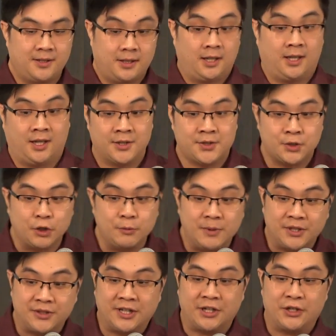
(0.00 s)

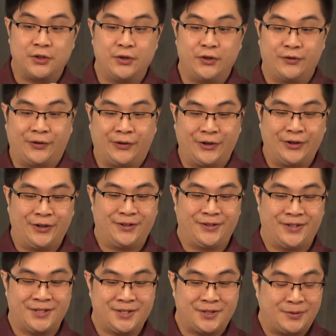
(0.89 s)
assuming that you have
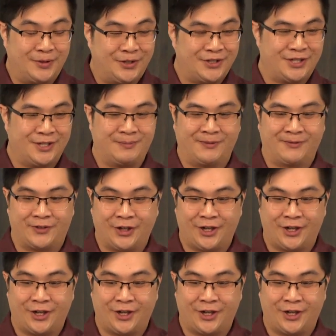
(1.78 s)
heard the stewardship of